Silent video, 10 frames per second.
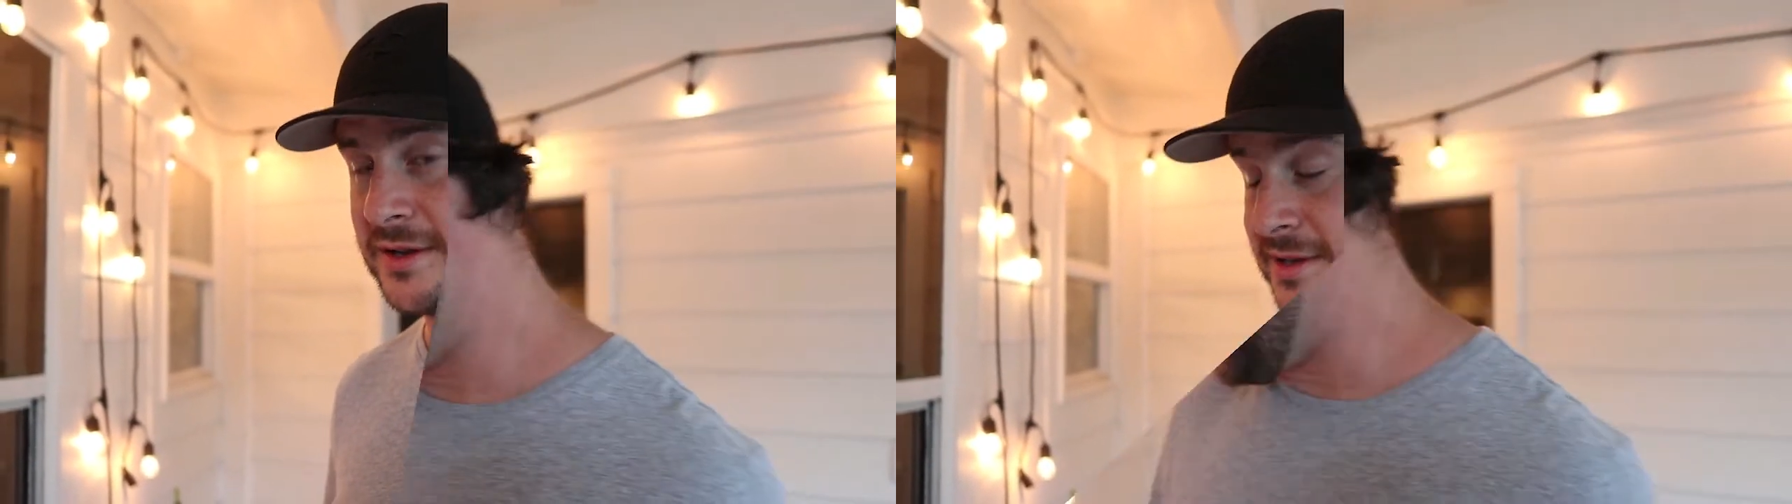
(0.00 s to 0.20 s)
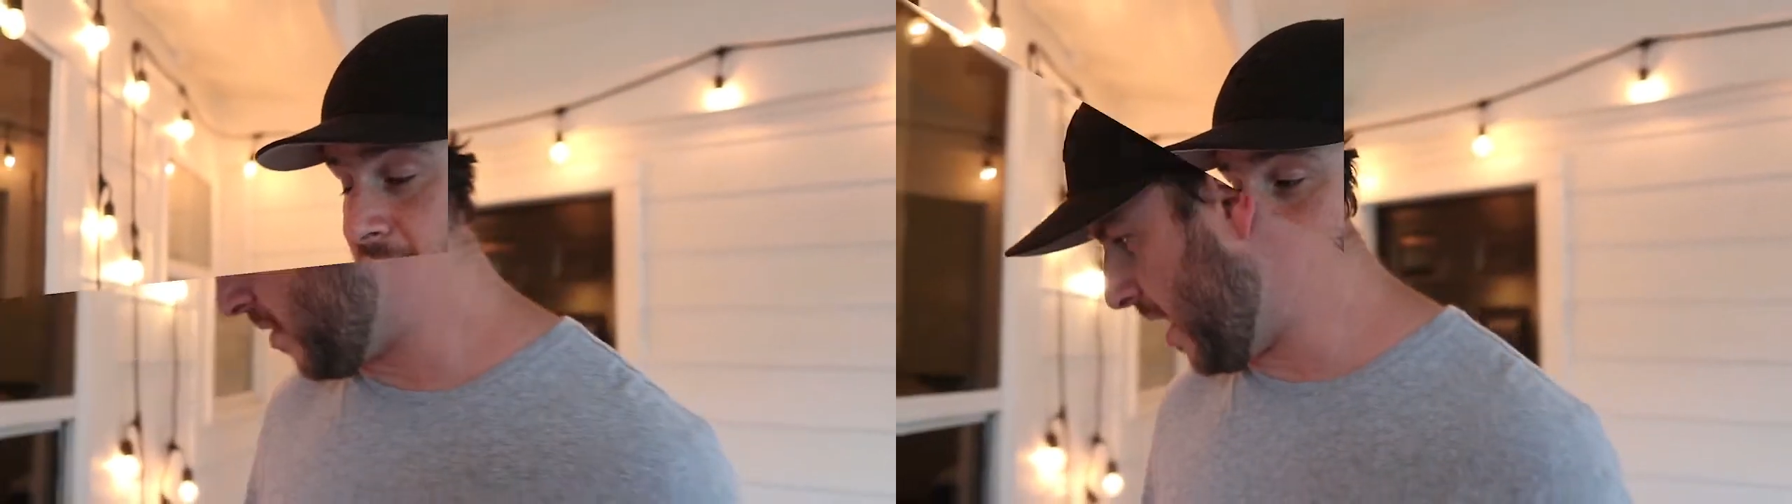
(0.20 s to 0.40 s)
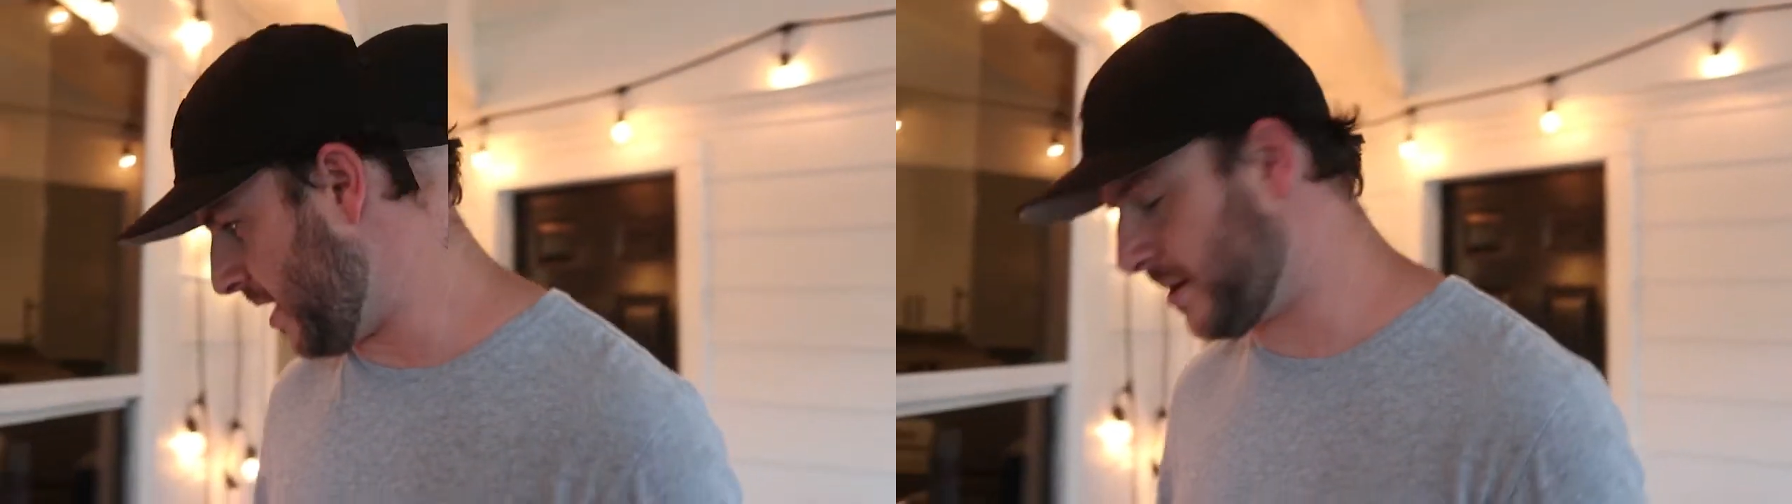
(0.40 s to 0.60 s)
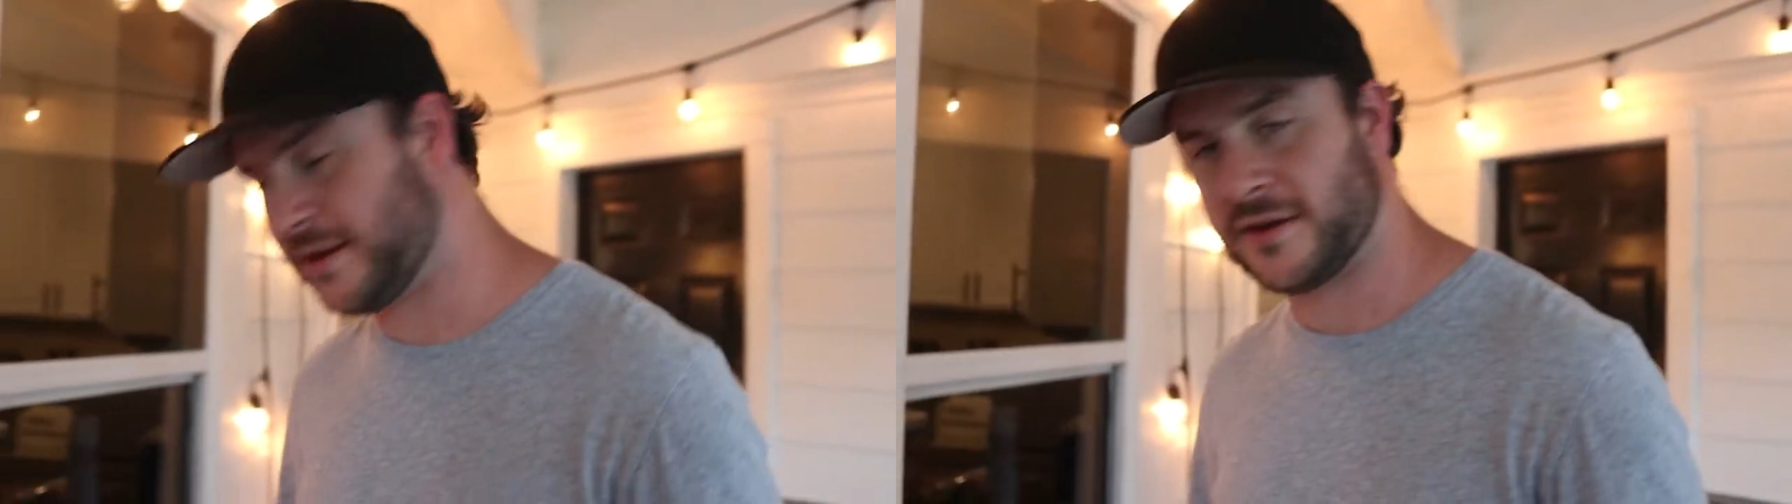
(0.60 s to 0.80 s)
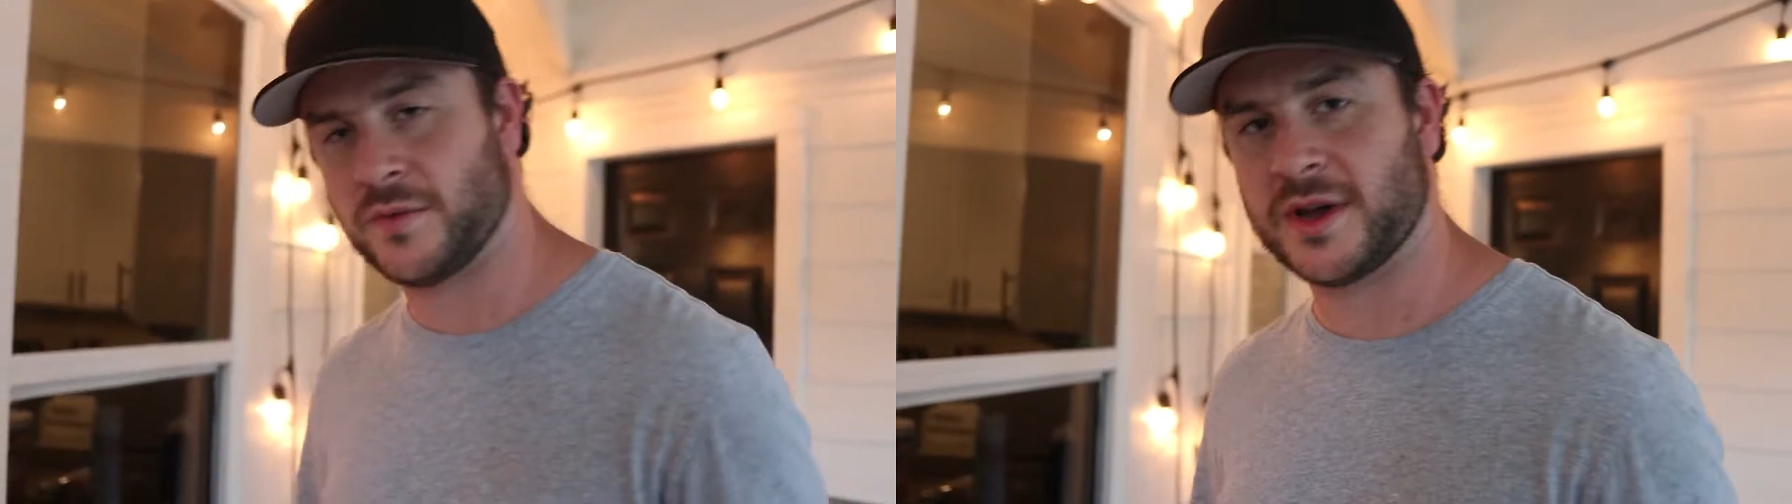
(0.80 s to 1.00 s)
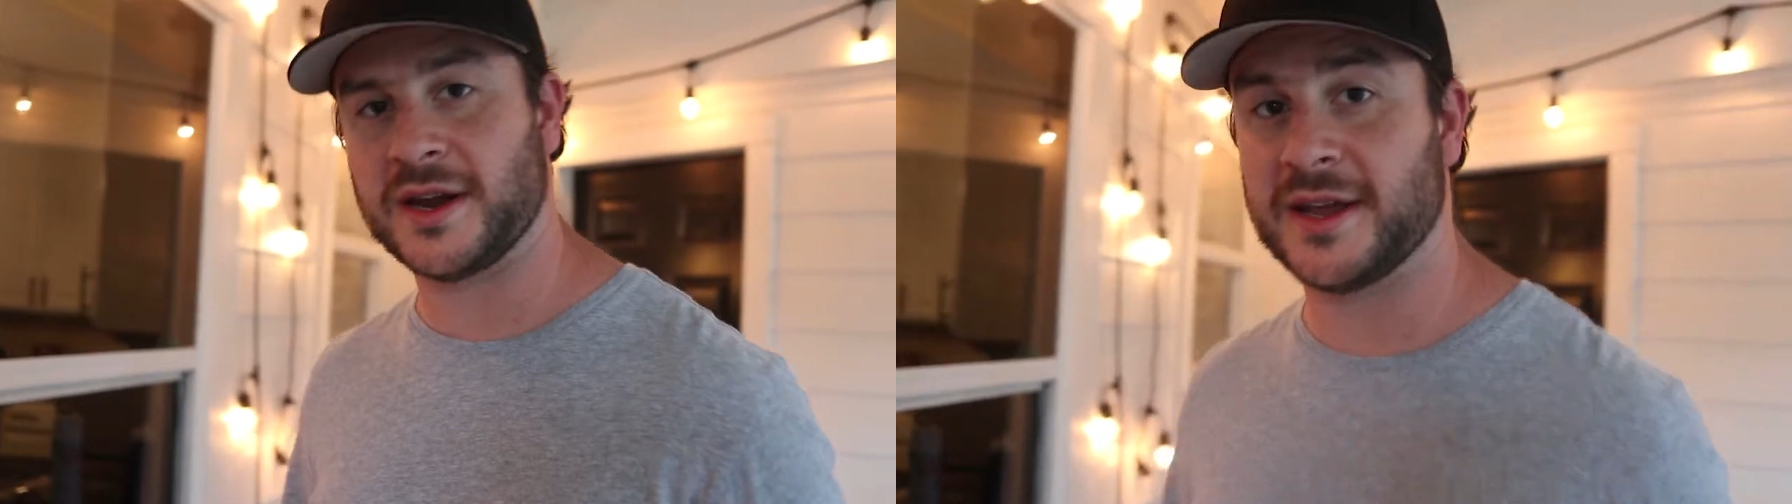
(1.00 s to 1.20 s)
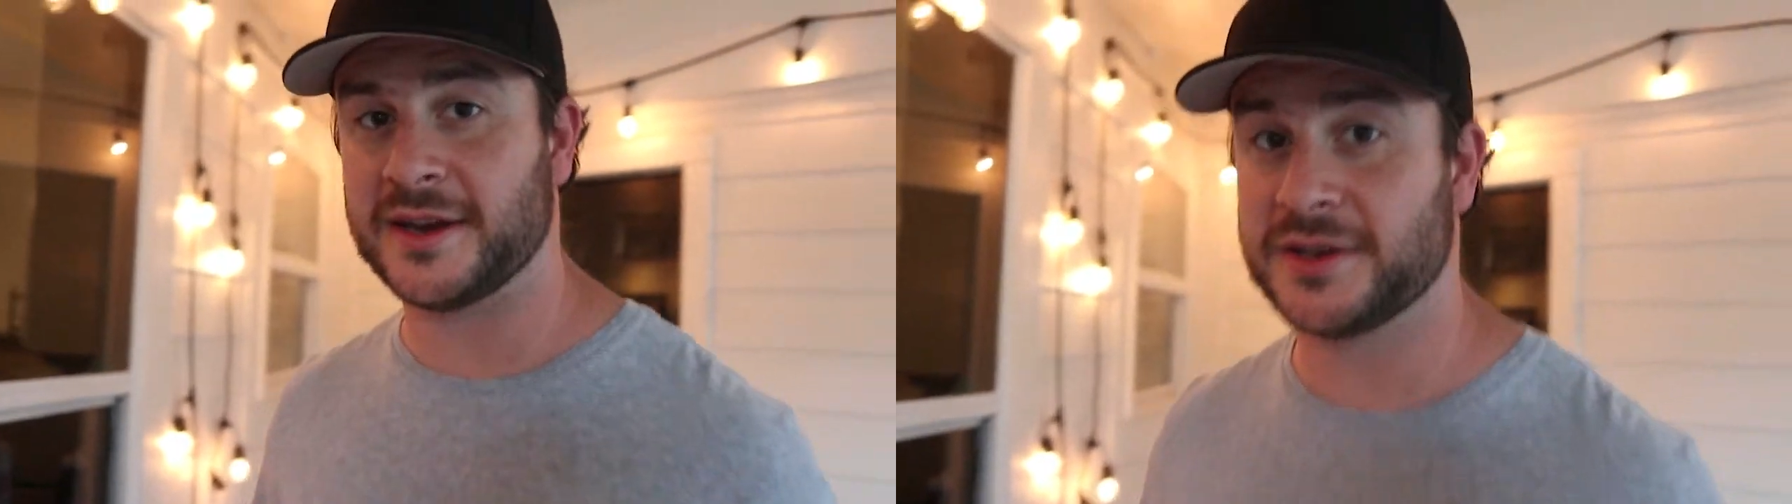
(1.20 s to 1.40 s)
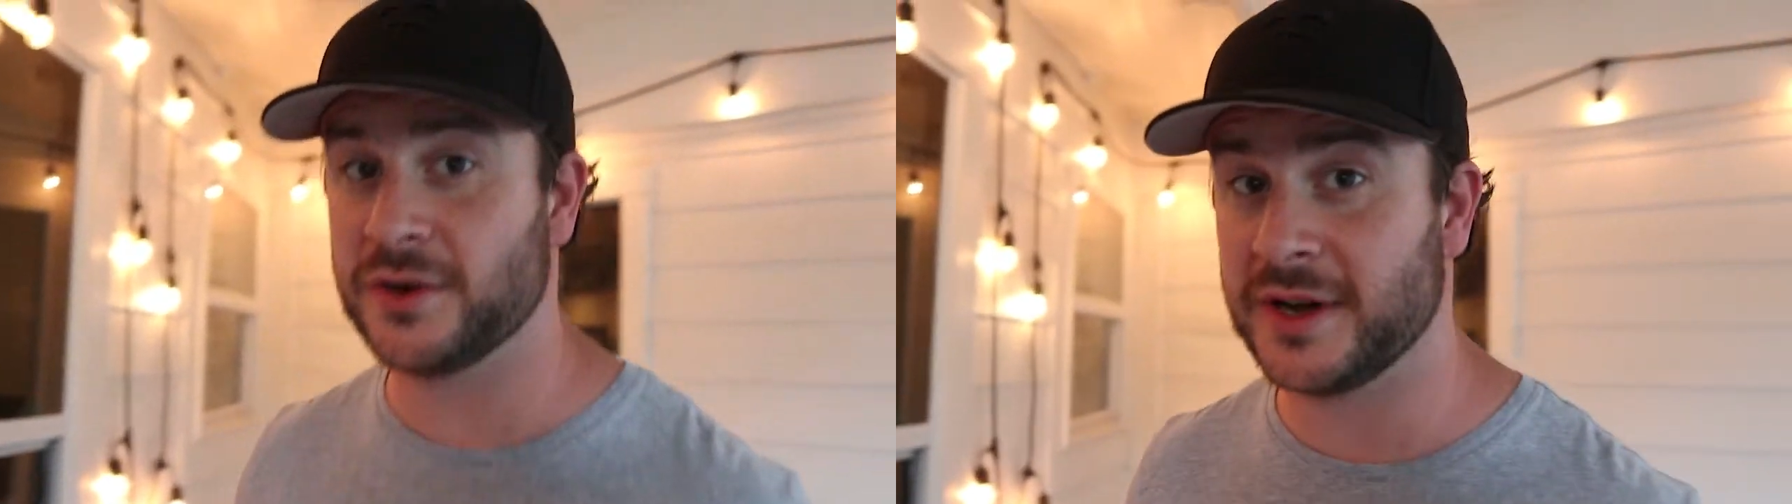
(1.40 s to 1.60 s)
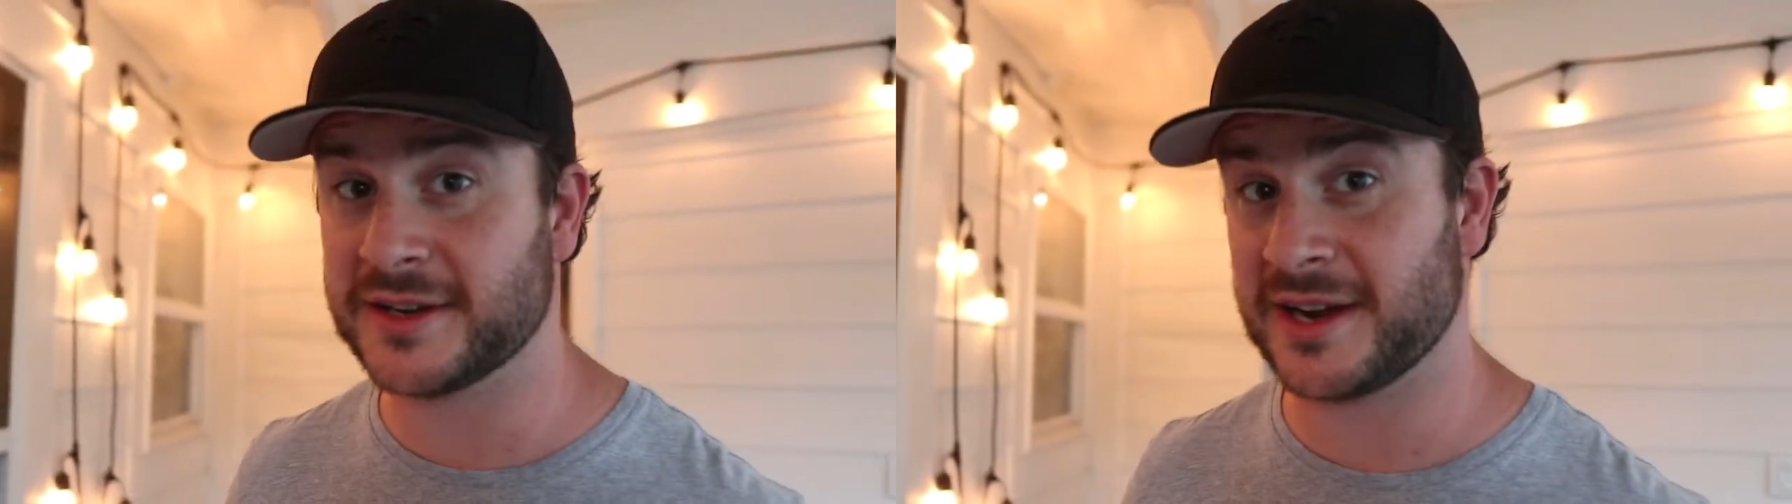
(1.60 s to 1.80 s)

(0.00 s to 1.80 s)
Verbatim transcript: All right, we're gonna get into it.